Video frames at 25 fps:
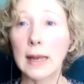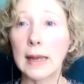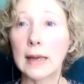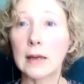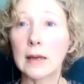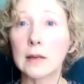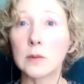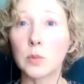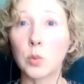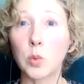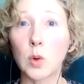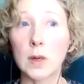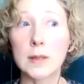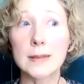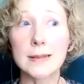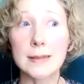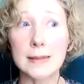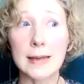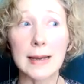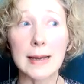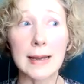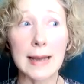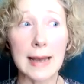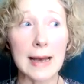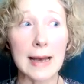And once
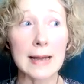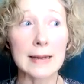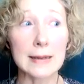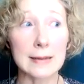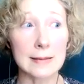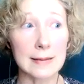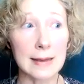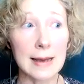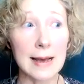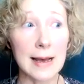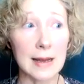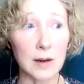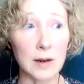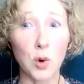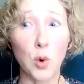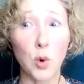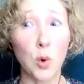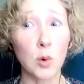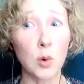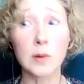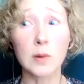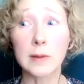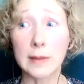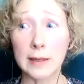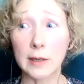I added that,
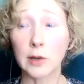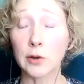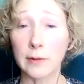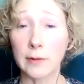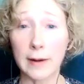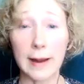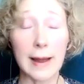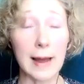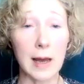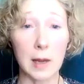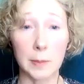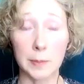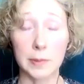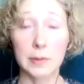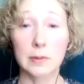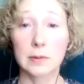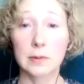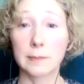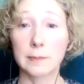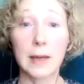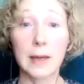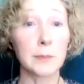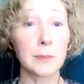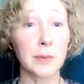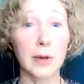holy crap,
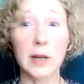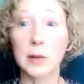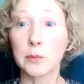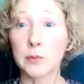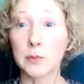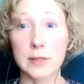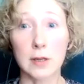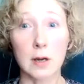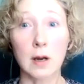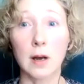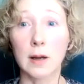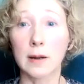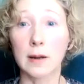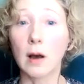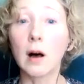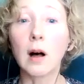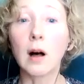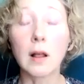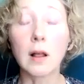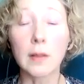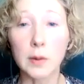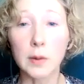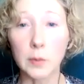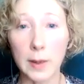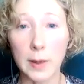my brain was on
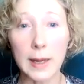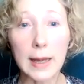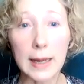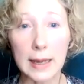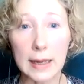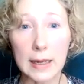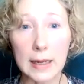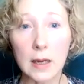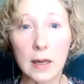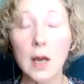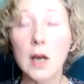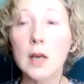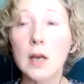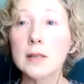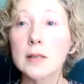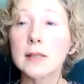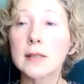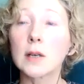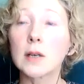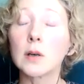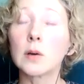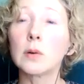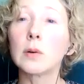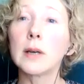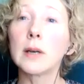all the way.
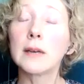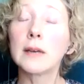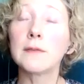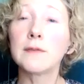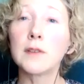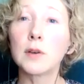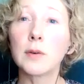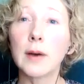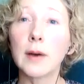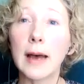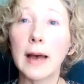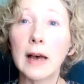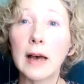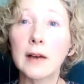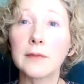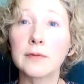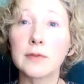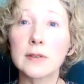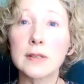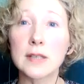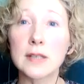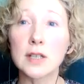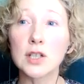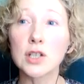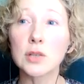So wow. if you have
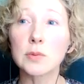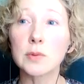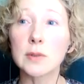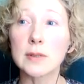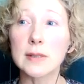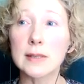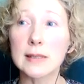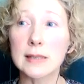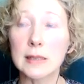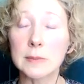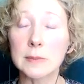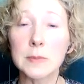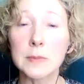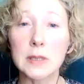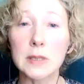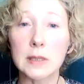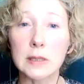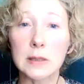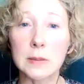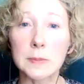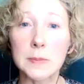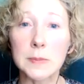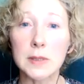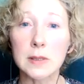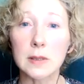residual
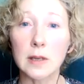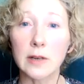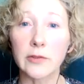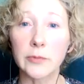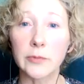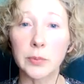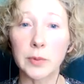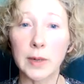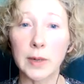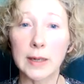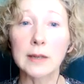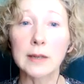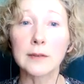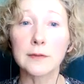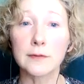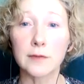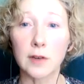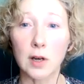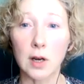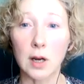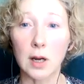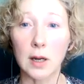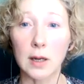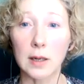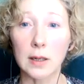symptoms of brain
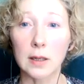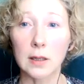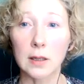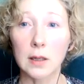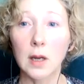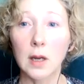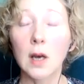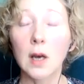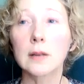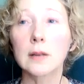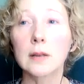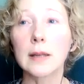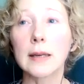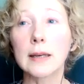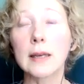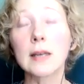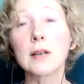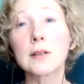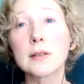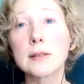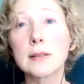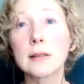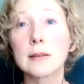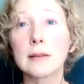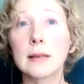fog, like
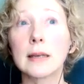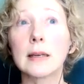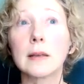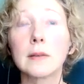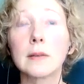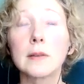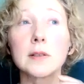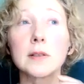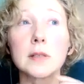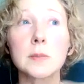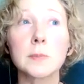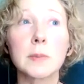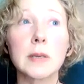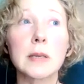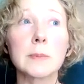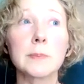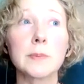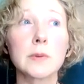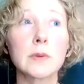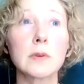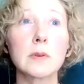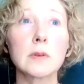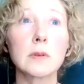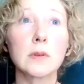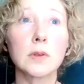here's the thing: there's
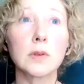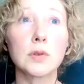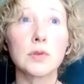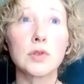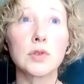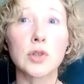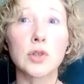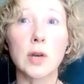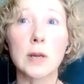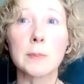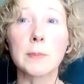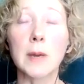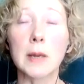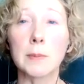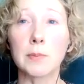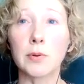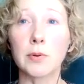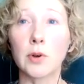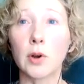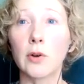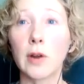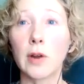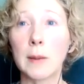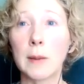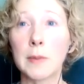people who join my
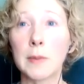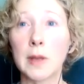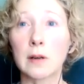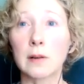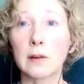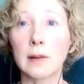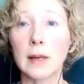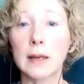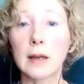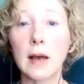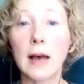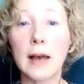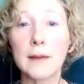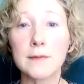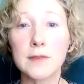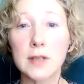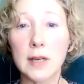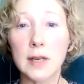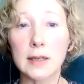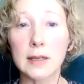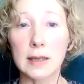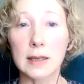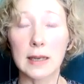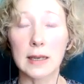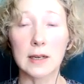program that are like, I've
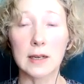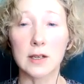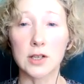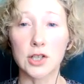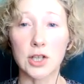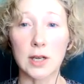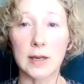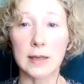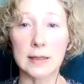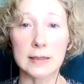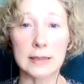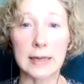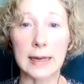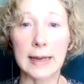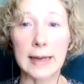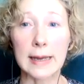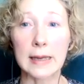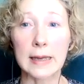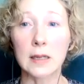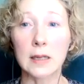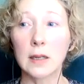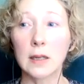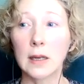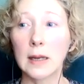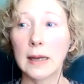done a ketogenic
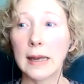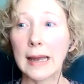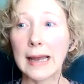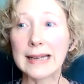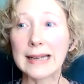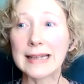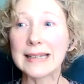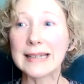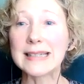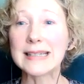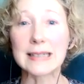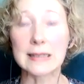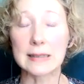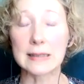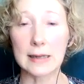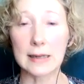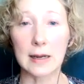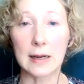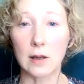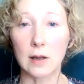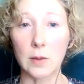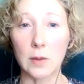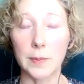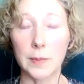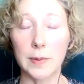diet and it didn't
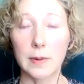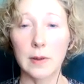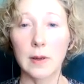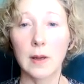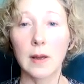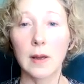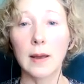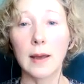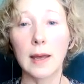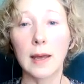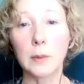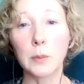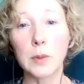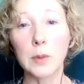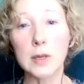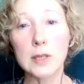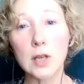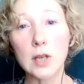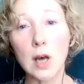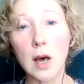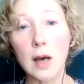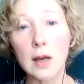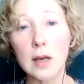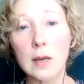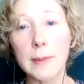help. And we
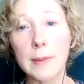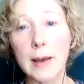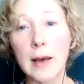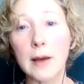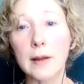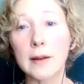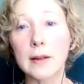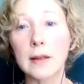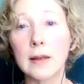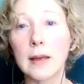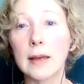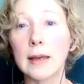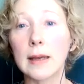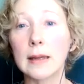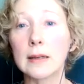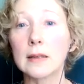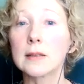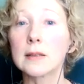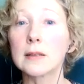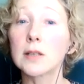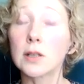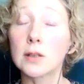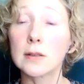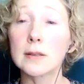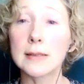talk about it, and
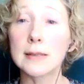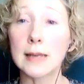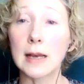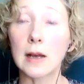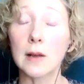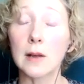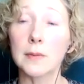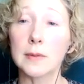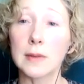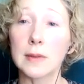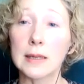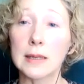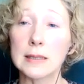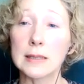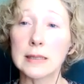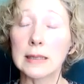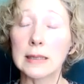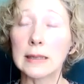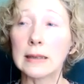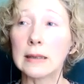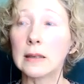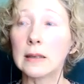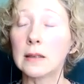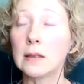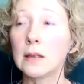it turns out they
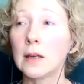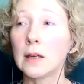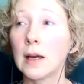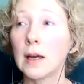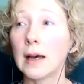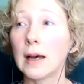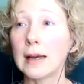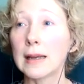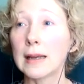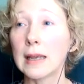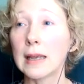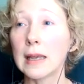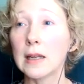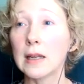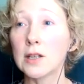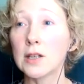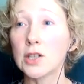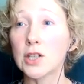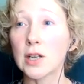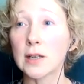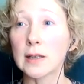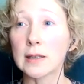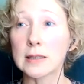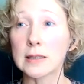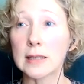did a
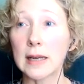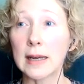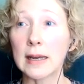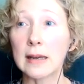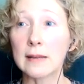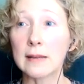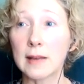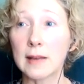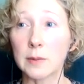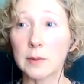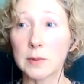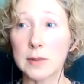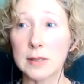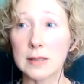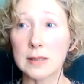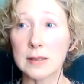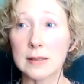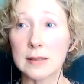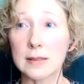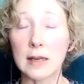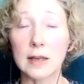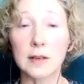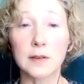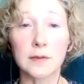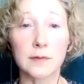ketogenic diet that was
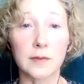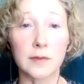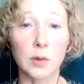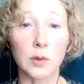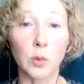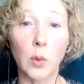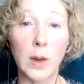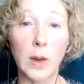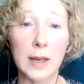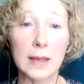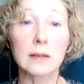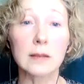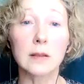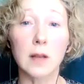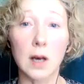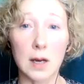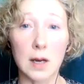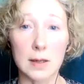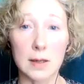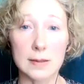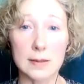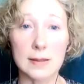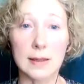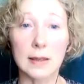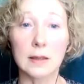designed for weight
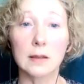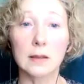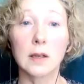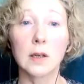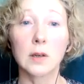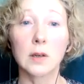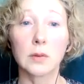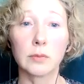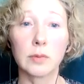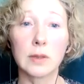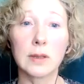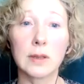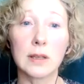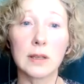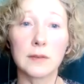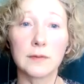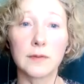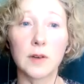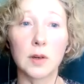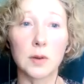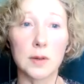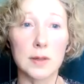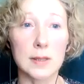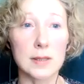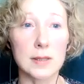loss that really
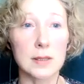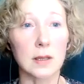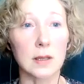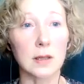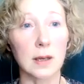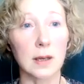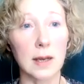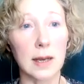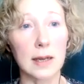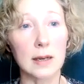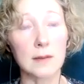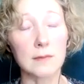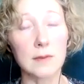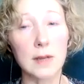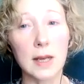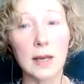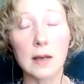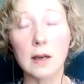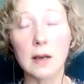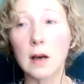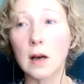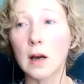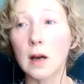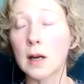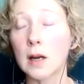focused on kind of net
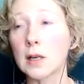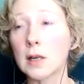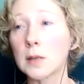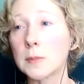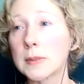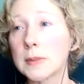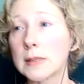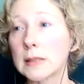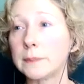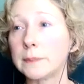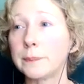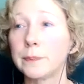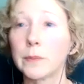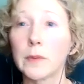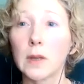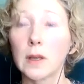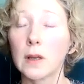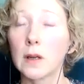carbs and